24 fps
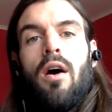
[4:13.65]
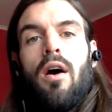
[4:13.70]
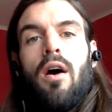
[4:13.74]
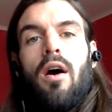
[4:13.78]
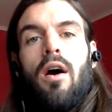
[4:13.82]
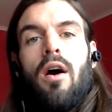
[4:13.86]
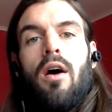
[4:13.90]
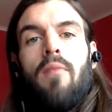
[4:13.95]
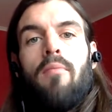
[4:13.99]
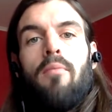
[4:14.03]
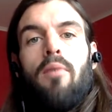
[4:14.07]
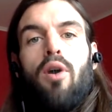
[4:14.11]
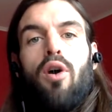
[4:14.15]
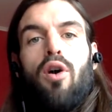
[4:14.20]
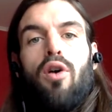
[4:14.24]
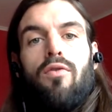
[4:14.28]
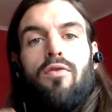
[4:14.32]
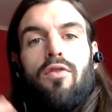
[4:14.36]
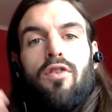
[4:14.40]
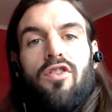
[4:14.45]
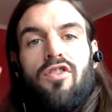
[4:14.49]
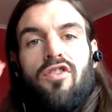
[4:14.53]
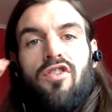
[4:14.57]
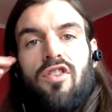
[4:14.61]
Um, our
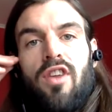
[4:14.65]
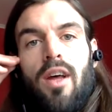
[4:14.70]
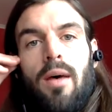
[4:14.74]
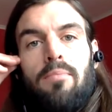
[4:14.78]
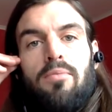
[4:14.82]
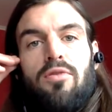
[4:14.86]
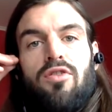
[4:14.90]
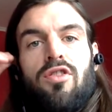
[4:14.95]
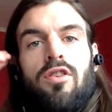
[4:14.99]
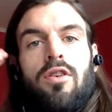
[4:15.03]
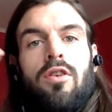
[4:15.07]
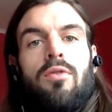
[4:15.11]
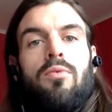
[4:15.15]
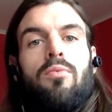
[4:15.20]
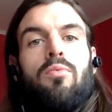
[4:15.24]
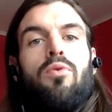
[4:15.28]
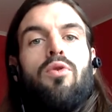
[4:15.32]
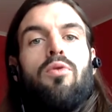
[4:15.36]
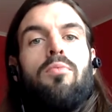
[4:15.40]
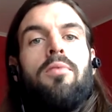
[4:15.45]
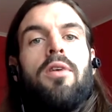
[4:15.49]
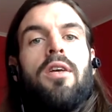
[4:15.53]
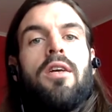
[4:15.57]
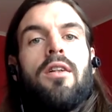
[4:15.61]
reception
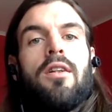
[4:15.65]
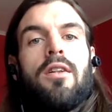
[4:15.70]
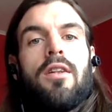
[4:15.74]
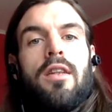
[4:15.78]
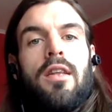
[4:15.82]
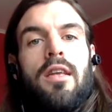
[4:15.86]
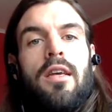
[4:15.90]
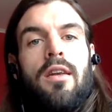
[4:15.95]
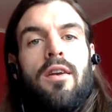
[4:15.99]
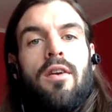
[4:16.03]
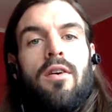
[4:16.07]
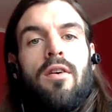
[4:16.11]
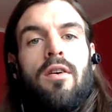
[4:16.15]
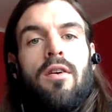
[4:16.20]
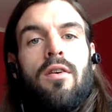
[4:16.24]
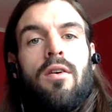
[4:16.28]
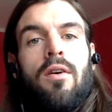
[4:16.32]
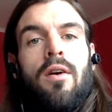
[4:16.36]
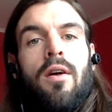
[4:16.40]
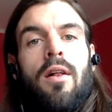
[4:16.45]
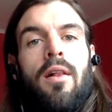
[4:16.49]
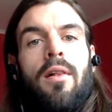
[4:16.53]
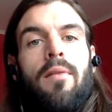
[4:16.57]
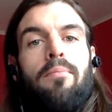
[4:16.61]
will be
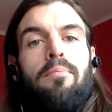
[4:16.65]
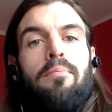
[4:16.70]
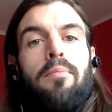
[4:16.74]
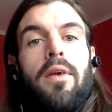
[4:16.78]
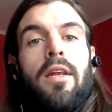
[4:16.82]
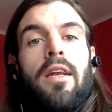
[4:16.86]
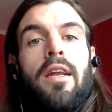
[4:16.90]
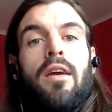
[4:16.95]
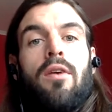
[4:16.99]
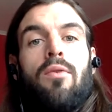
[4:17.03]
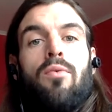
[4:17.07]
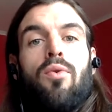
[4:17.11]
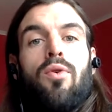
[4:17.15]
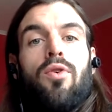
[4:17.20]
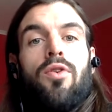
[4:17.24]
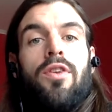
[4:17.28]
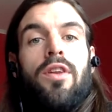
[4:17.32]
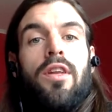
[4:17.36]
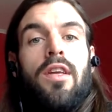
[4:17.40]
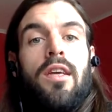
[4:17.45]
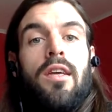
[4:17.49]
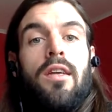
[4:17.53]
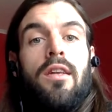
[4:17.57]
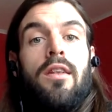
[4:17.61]
cleaner, meaning we'll
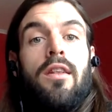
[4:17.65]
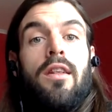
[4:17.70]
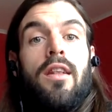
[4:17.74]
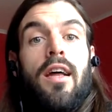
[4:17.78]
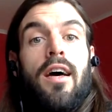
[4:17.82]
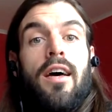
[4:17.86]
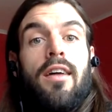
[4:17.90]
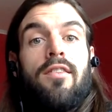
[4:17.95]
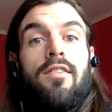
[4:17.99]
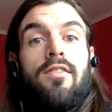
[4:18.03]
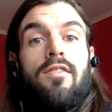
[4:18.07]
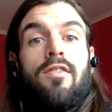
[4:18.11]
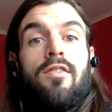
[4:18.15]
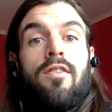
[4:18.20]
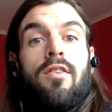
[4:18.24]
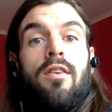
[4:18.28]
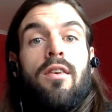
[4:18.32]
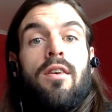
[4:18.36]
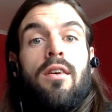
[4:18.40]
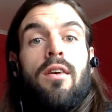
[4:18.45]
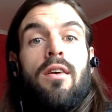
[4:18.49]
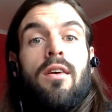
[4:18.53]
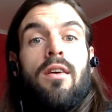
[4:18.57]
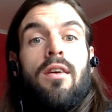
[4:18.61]
need less
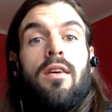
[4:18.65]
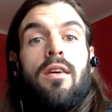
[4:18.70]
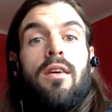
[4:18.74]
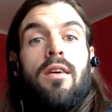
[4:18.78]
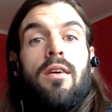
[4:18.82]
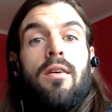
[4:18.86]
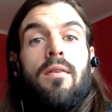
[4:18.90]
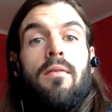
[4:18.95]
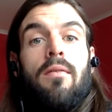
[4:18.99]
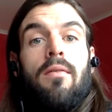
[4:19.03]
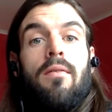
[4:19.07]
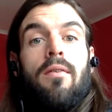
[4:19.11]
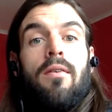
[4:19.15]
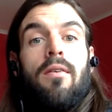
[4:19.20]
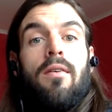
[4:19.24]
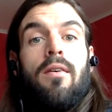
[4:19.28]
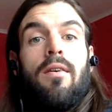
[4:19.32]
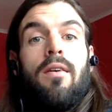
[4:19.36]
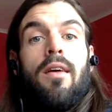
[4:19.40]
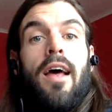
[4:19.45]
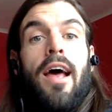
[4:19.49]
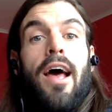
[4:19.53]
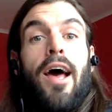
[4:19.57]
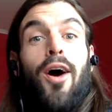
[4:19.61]

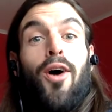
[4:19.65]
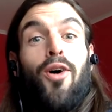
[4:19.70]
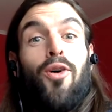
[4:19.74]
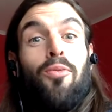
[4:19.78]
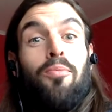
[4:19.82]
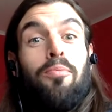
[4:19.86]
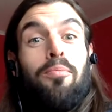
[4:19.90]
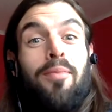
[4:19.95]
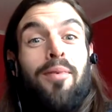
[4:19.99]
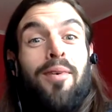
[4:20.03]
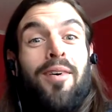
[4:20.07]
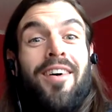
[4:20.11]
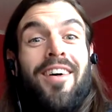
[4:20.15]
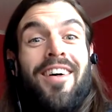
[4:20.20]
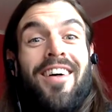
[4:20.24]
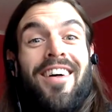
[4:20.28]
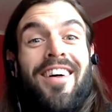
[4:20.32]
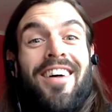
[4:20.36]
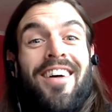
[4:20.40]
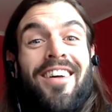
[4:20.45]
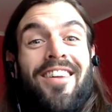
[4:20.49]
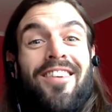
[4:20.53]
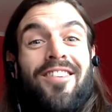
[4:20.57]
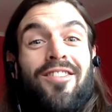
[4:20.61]
help
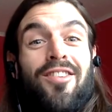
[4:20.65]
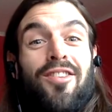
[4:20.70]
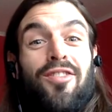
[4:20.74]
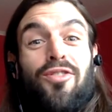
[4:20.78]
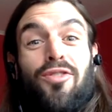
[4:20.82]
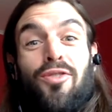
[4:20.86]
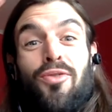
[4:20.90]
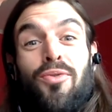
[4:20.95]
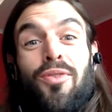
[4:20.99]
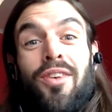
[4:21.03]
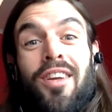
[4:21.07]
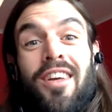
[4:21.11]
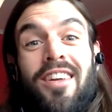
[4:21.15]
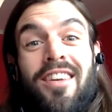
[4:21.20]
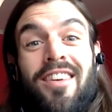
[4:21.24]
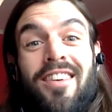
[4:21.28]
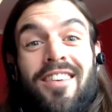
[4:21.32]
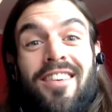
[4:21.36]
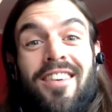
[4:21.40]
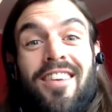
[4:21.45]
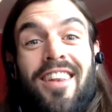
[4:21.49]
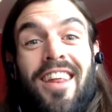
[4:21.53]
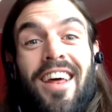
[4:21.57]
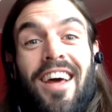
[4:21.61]
to tune
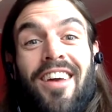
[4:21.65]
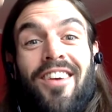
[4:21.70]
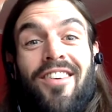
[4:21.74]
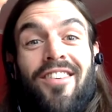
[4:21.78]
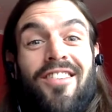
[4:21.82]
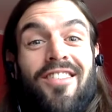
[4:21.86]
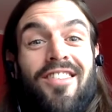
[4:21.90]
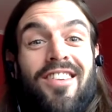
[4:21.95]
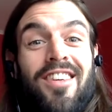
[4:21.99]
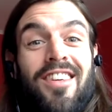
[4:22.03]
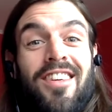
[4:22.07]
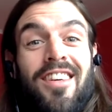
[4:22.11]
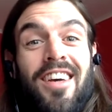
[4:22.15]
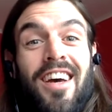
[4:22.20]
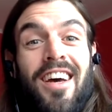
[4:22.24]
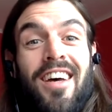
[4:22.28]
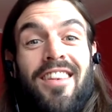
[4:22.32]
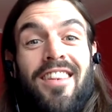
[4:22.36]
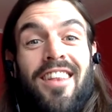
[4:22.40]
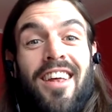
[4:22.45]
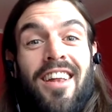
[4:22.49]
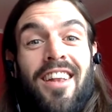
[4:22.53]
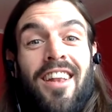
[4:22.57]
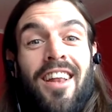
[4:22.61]
in to the energy
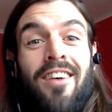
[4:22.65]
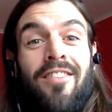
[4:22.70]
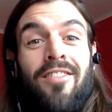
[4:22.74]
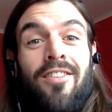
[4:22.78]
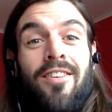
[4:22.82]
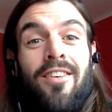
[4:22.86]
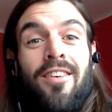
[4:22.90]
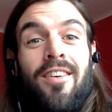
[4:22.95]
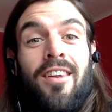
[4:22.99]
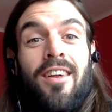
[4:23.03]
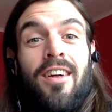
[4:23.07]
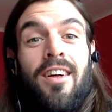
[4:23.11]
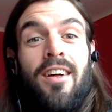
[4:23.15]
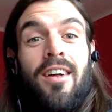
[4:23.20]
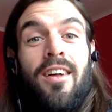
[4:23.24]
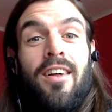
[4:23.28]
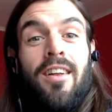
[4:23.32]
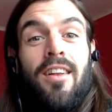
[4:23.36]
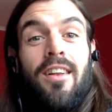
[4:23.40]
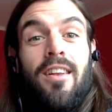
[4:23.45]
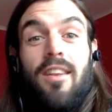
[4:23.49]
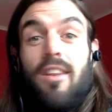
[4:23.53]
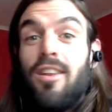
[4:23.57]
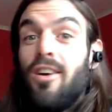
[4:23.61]
at that level. Mm-hmm
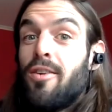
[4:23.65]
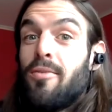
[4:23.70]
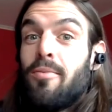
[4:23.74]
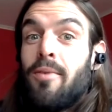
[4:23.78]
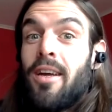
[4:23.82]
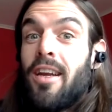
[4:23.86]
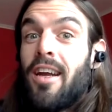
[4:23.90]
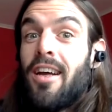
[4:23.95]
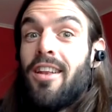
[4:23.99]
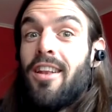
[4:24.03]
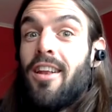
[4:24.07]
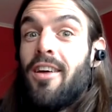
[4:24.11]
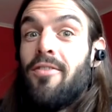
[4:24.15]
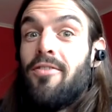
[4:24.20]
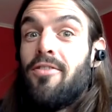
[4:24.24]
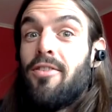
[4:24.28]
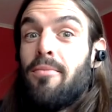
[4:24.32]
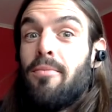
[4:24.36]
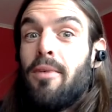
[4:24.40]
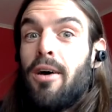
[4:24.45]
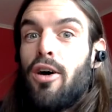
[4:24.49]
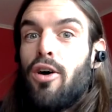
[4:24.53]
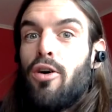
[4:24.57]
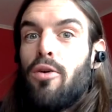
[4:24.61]
look, man, I love
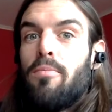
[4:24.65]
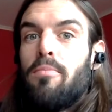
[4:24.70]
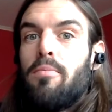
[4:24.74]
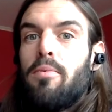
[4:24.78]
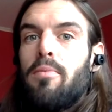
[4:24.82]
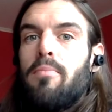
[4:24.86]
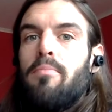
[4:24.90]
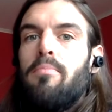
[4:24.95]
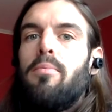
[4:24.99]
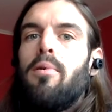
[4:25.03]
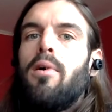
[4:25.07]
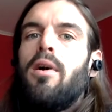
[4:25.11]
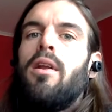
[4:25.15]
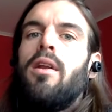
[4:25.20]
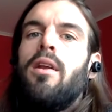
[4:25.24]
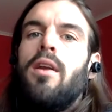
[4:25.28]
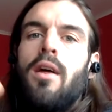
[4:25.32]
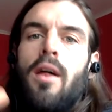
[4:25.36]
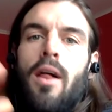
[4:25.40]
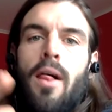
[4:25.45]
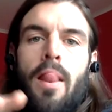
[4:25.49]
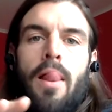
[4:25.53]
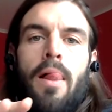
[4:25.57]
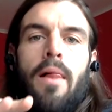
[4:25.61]
some help, but
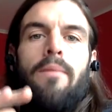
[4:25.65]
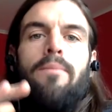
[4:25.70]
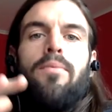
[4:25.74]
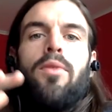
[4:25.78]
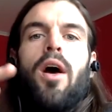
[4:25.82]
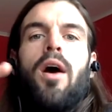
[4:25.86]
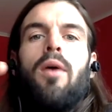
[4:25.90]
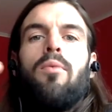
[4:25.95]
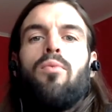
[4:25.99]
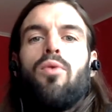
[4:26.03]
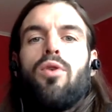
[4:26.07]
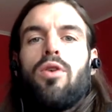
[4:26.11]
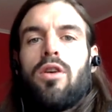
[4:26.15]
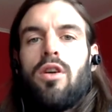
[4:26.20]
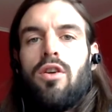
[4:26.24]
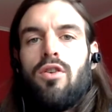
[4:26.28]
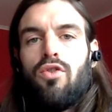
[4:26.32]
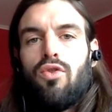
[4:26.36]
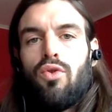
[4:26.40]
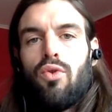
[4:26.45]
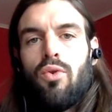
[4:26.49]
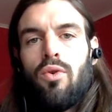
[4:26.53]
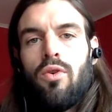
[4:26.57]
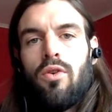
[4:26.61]
I'm
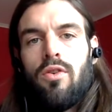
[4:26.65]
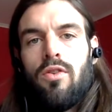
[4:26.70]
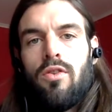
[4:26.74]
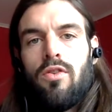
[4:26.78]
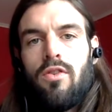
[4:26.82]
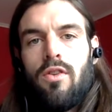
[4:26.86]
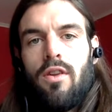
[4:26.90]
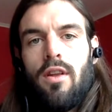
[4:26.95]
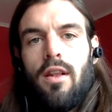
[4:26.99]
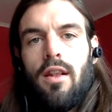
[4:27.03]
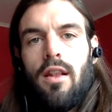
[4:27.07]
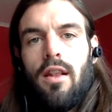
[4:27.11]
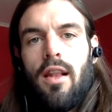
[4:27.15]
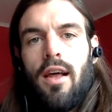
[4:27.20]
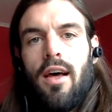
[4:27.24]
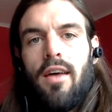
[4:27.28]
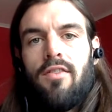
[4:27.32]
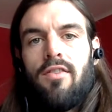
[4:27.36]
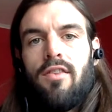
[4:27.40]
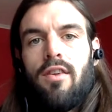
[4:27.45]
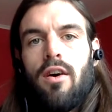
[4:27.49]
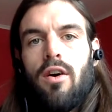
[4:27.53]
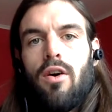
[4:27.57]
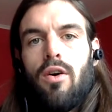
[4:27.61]
working towards
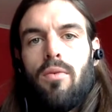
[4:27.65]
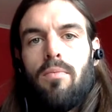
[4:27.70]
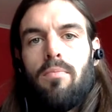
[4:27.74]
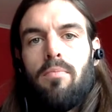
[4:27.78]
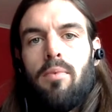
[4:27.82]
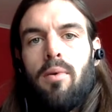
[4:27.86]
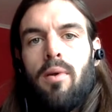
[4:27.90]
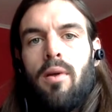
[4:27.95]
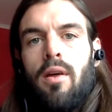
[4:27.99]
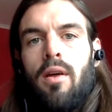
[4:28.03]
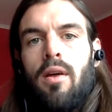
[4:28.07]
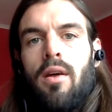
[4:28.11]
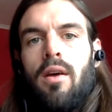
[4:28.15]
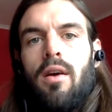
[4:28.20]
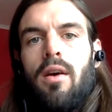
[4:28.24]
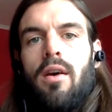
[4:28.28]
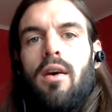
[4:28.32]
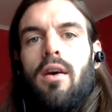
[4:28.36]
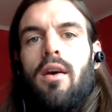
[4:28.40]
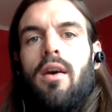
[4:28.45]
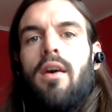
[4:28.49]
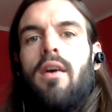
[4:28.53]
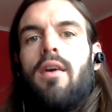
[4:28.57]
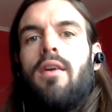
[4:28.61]
less help
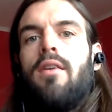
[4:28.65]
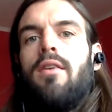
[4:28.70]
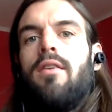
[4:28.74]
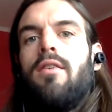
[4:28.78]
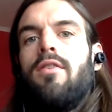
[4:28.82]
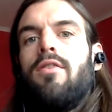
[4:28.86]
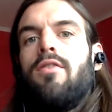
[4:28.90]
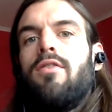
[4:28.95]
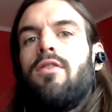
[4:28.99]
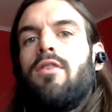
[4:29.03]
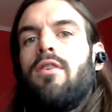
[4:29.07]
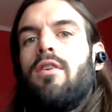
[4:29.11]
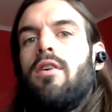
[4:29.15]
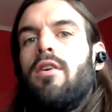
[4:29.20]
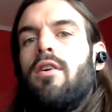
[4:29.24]
and